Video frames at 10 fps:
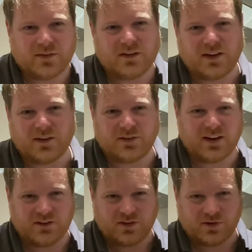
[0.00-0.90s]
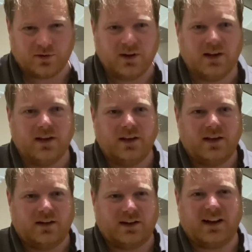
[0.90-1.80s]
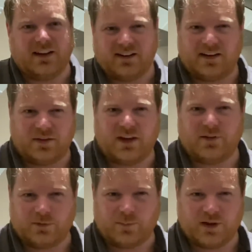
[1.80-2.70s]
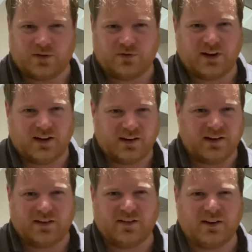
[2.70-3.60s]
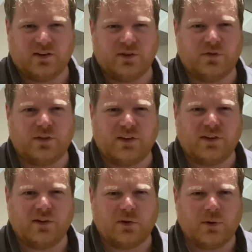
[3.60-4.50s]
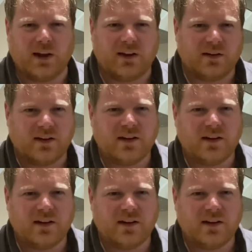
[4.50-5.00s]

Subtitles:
So they send you, you collected £1,000 rent and they send you 52 quid.